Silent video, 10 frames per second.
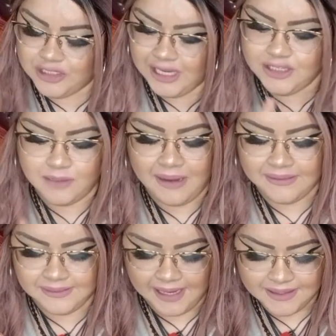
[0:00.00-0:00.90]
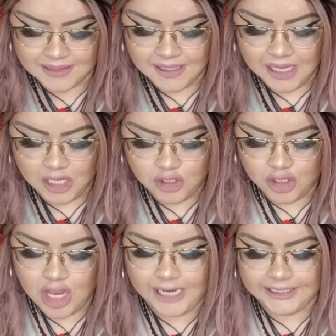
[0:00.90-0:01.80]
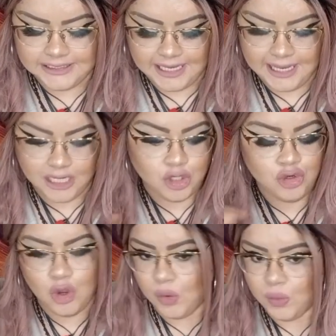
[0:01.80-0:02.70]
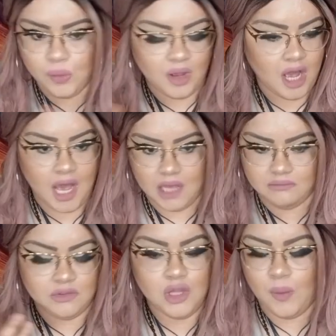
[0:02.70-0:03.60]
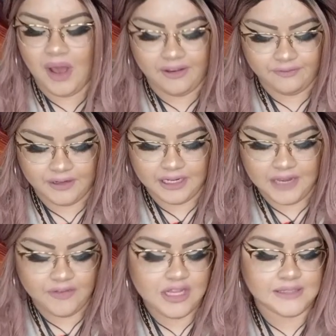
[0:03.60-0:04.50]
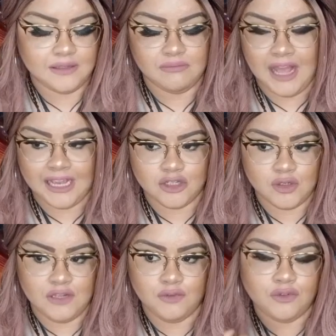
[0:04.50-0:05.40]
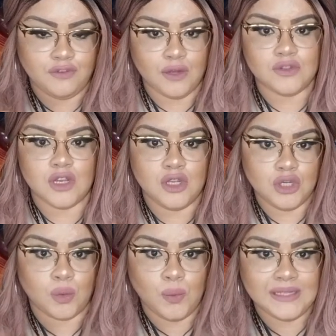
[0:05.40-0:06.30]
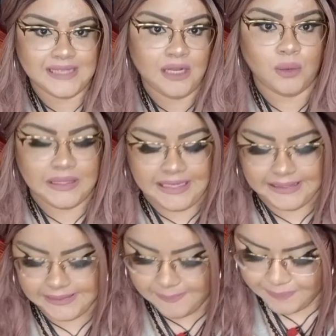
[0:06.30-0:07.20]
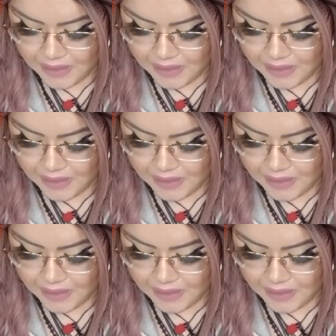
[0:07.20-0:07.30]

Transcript: changed a mindset, you're not gonna take no no offer if it doesn't actually fulfill your wants and or needs